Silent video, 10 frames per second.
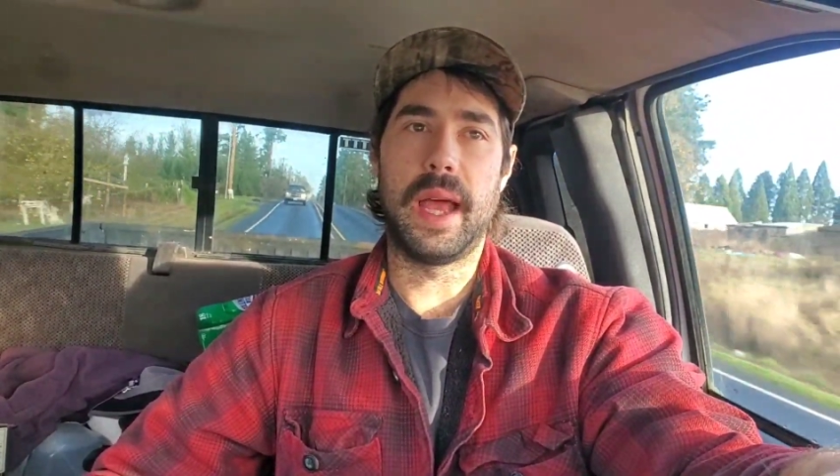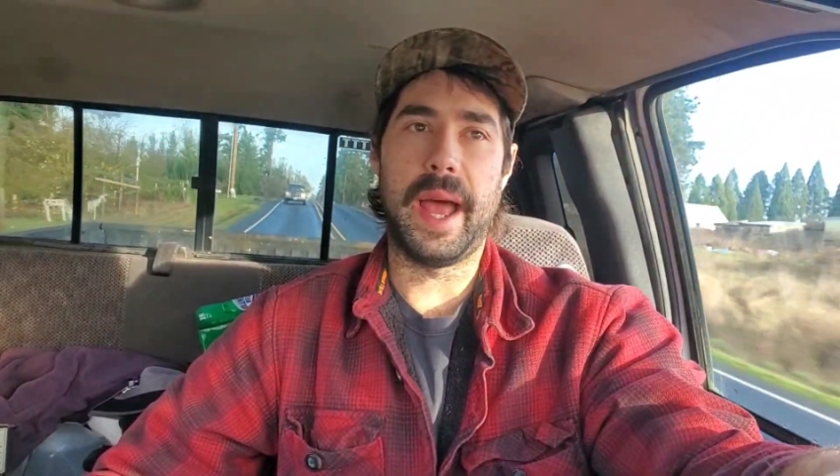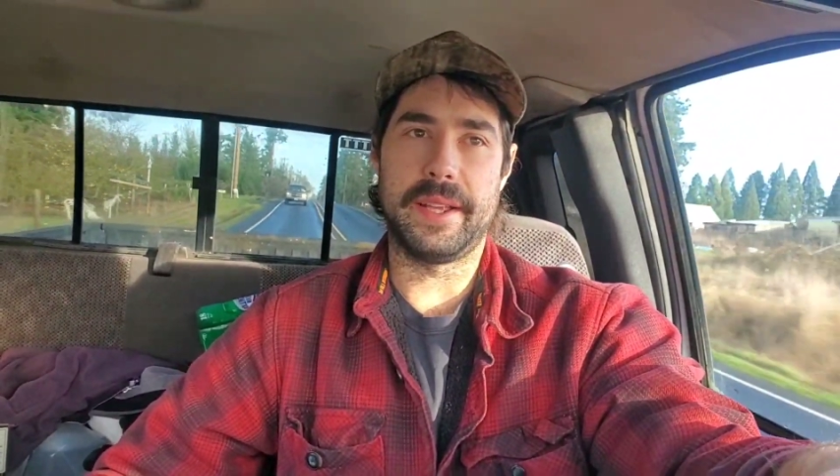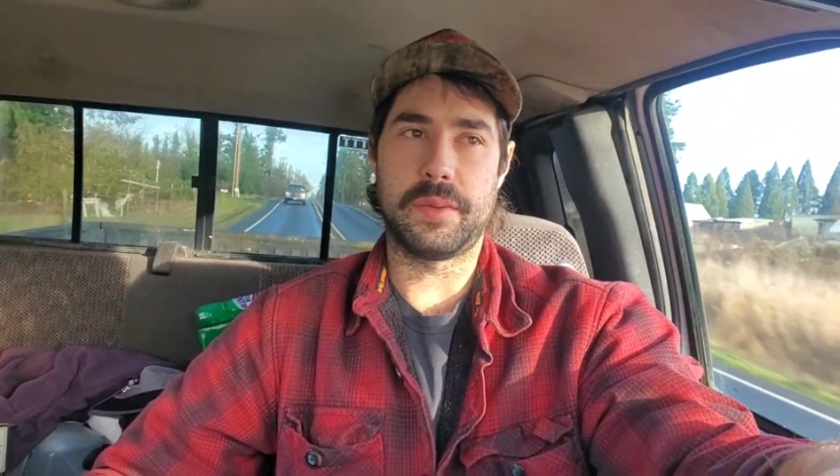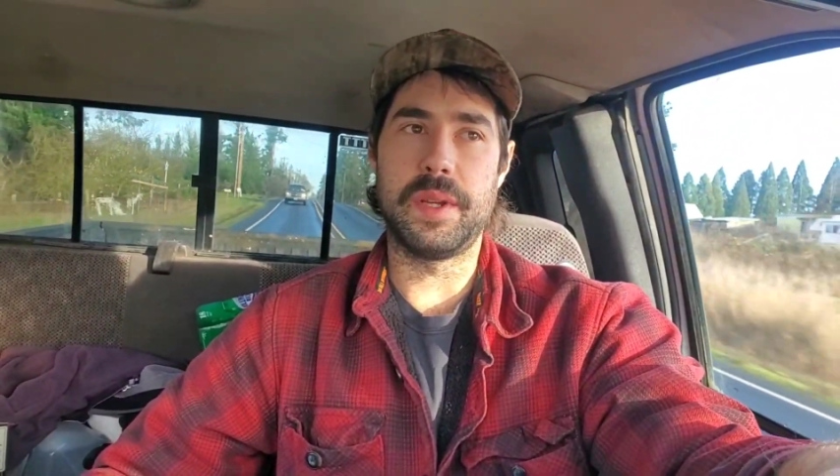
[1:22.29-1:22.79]

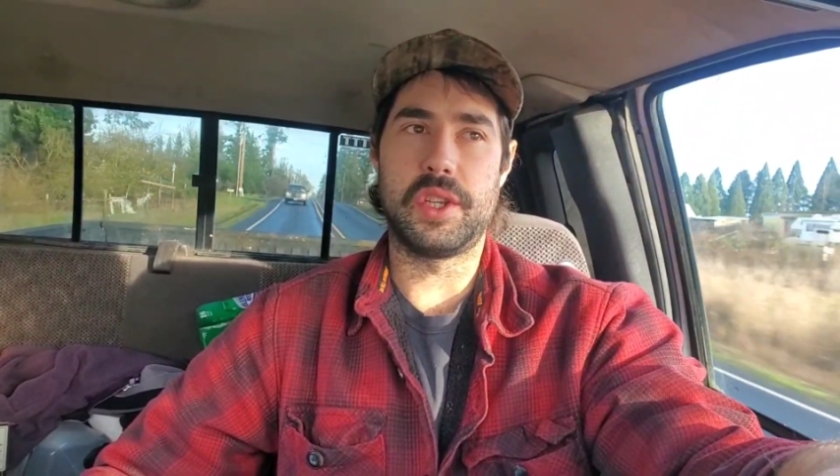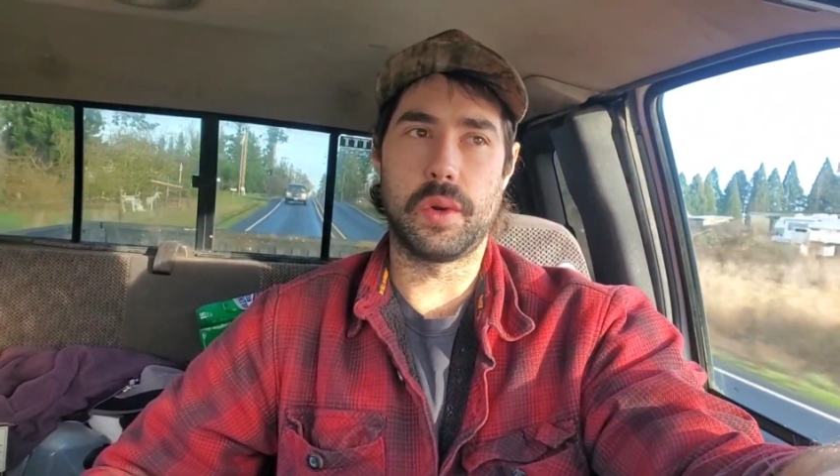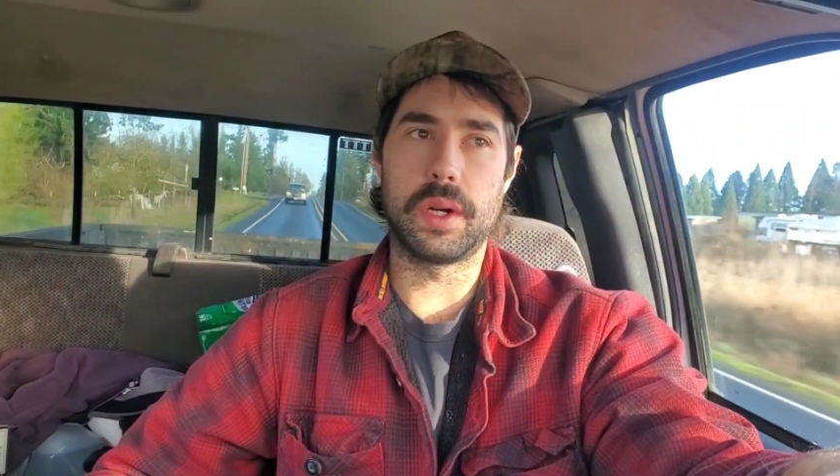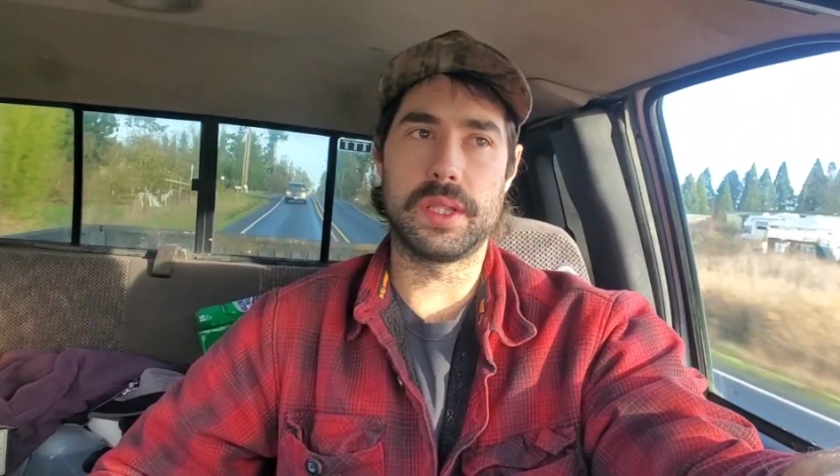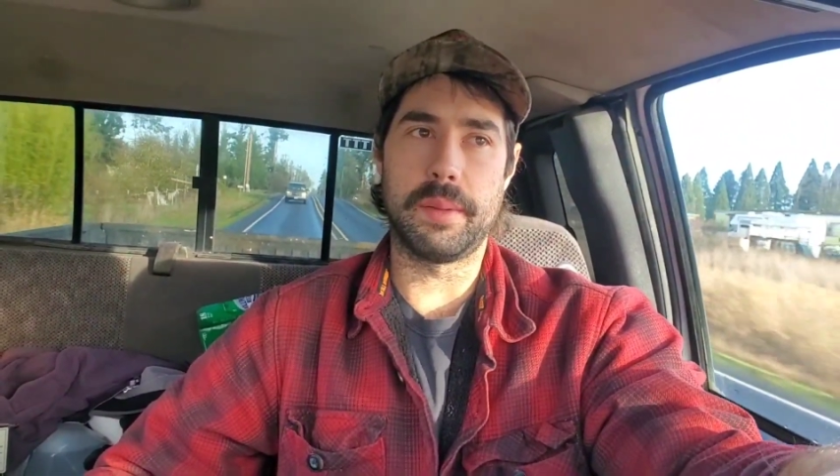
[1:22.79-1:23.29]
as we
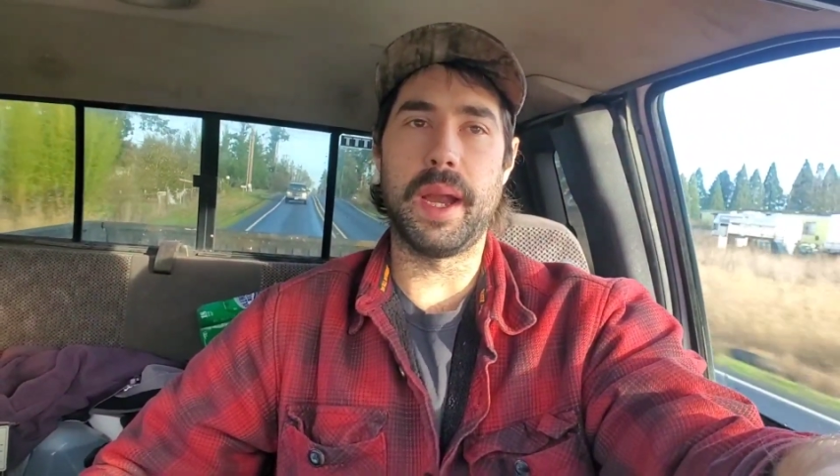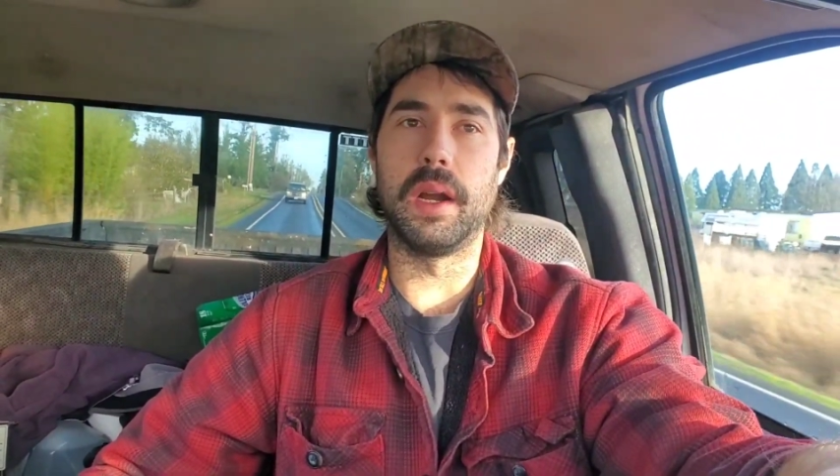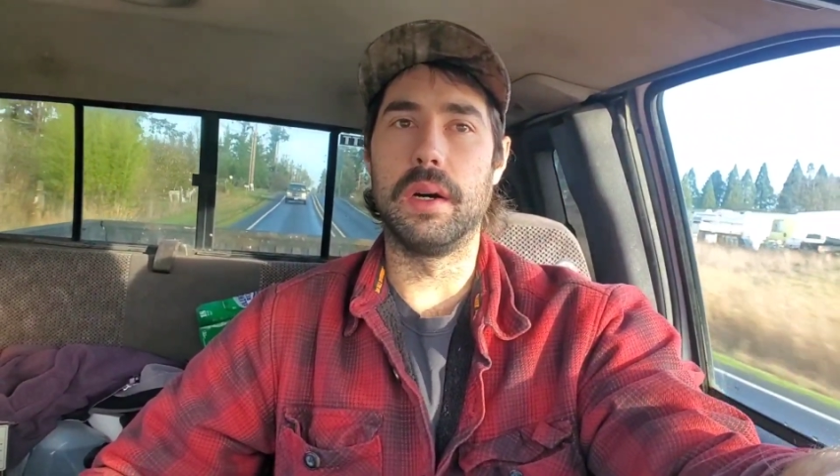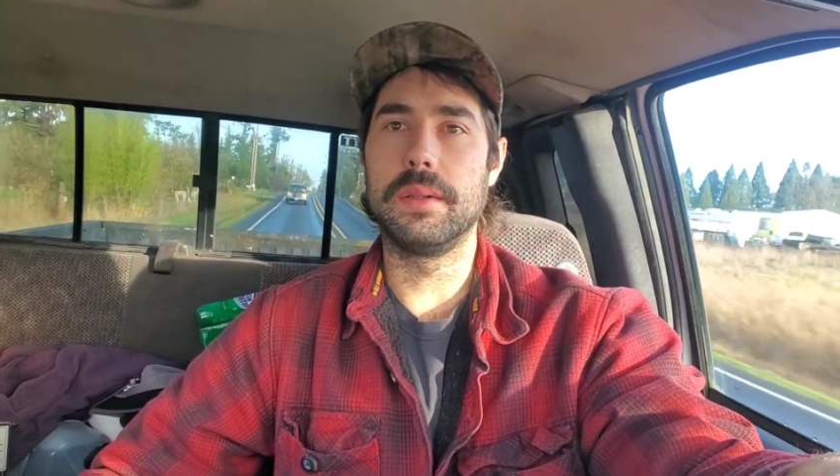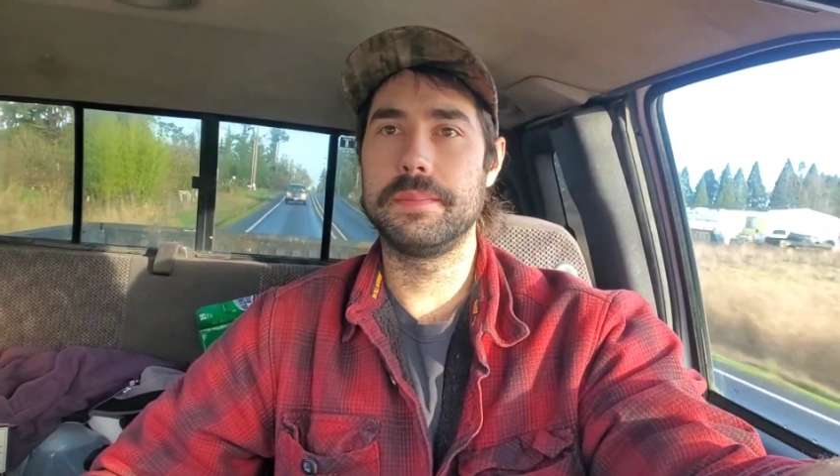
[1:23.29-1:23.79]
shorten the
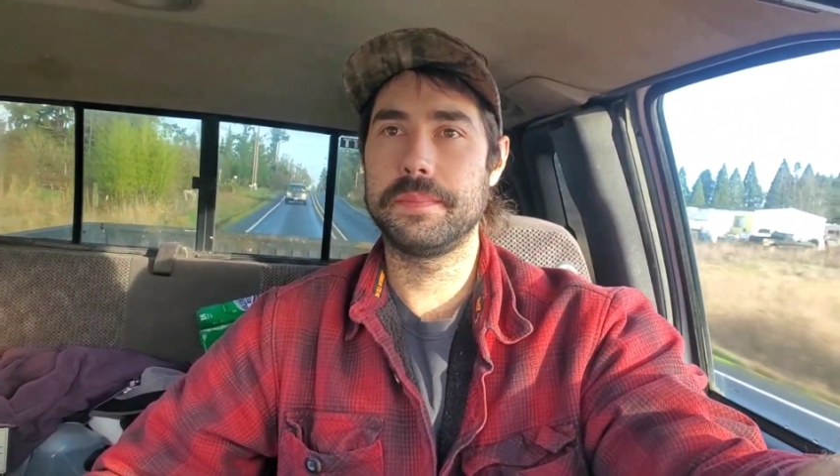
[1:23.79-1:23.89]
barrel.